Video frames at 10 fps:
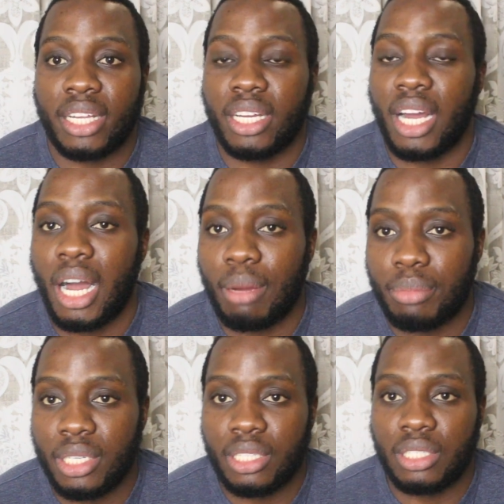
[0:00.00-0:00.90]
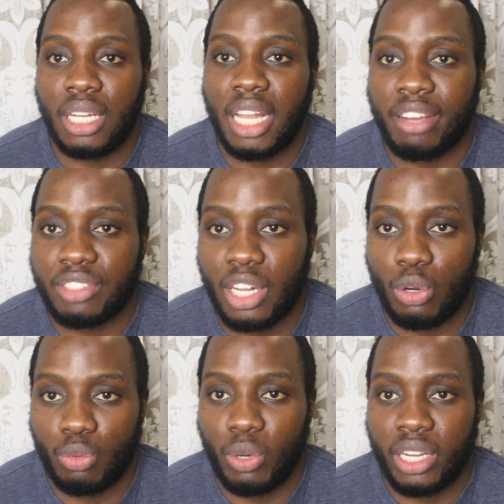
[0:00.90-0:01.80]
a habit, a lifestyle,
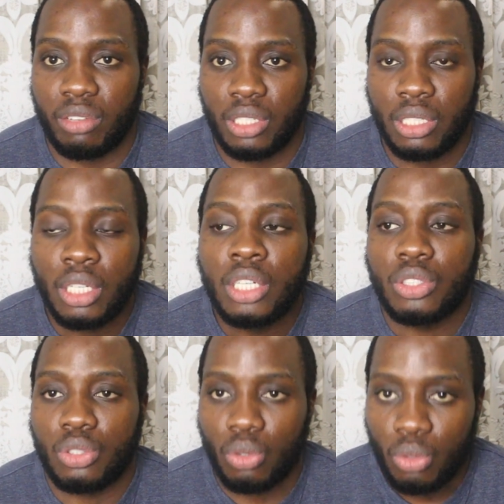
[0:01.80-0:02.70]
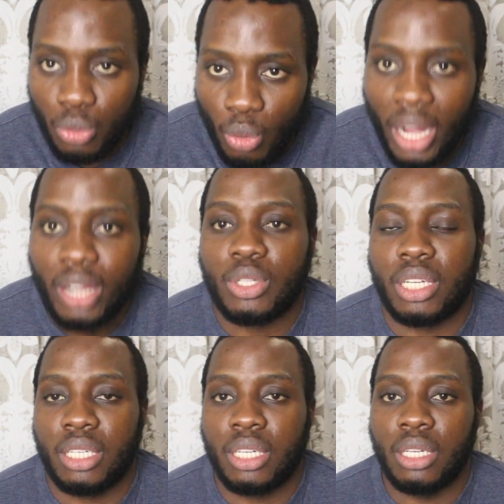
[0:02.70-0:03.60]
or whatever, so you are
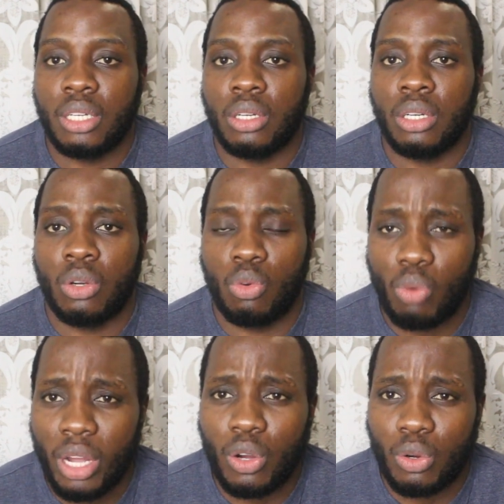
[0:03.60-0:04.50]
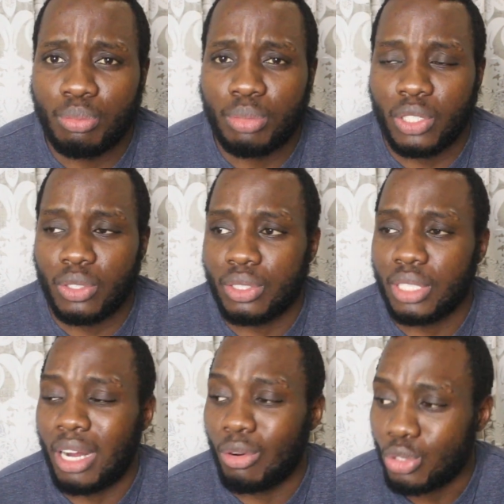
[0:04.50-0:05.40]
actually welcome, because
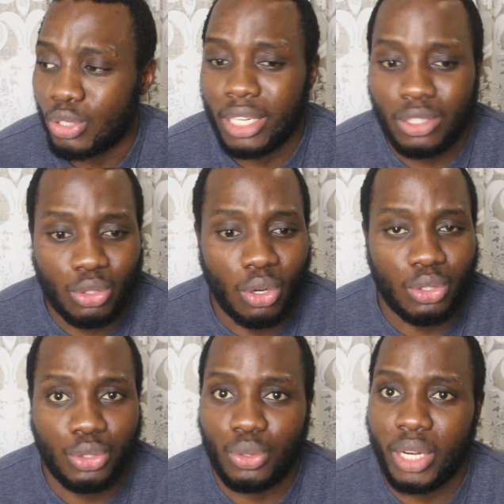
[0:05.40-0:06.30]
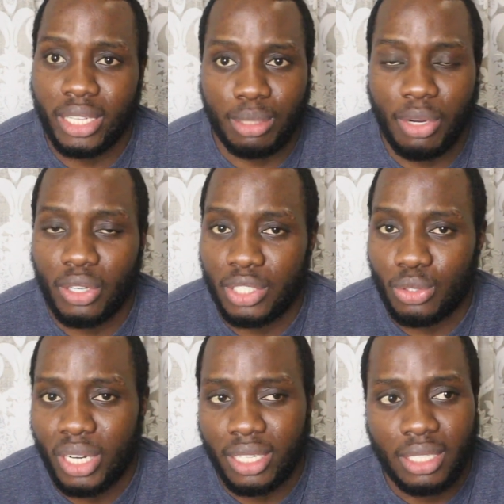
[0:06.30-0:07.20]
I will try to talk to you guys about it,
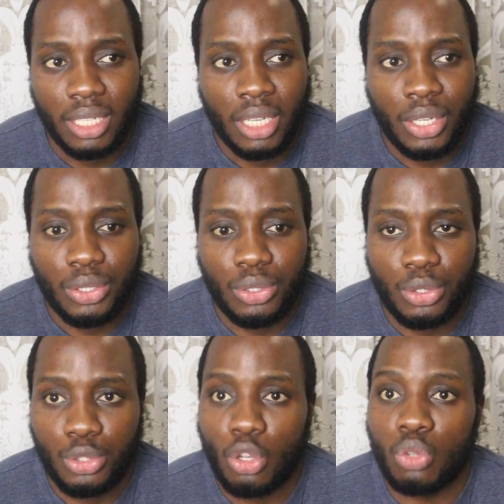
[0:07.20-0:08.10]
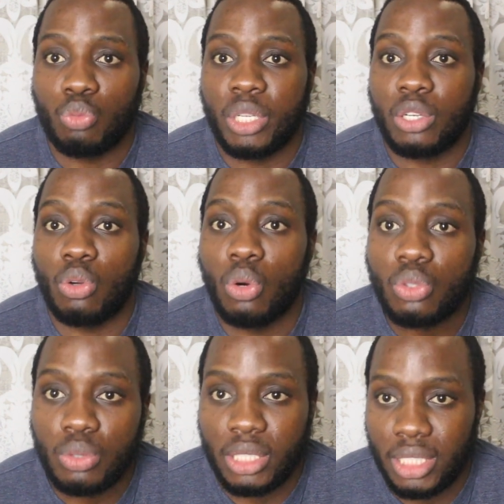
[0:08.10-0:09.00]
so that, you know, you don't really go
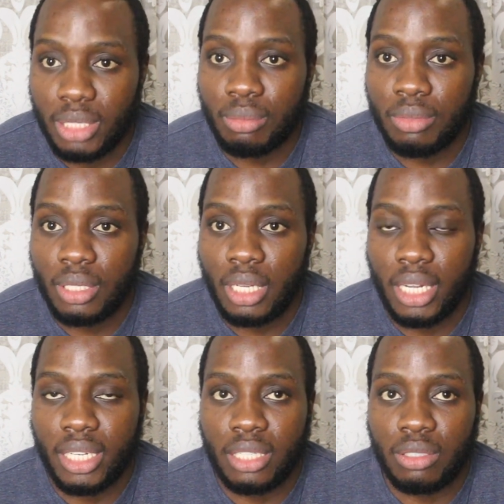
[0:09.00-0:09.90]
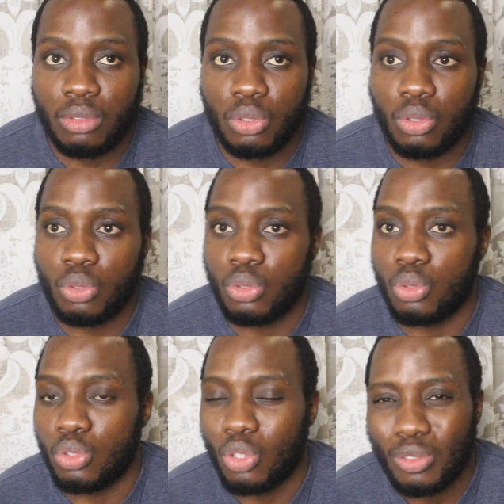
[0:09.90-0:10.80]
to the gym and then, you know,
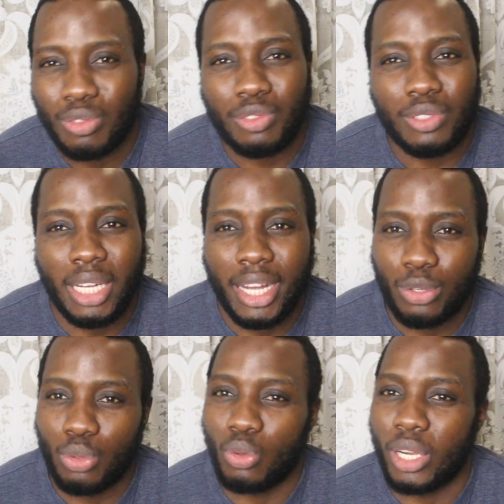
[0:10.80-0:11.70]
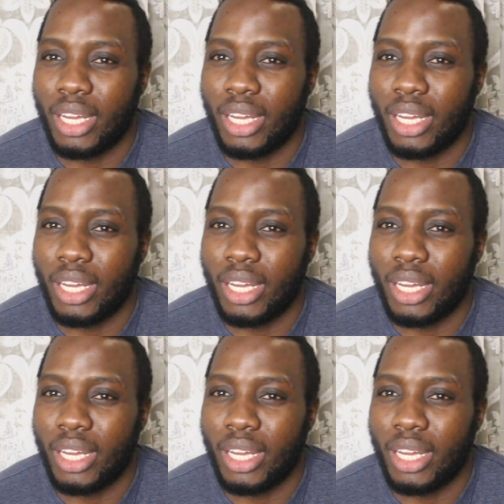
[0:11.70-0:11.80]
you don't feel like you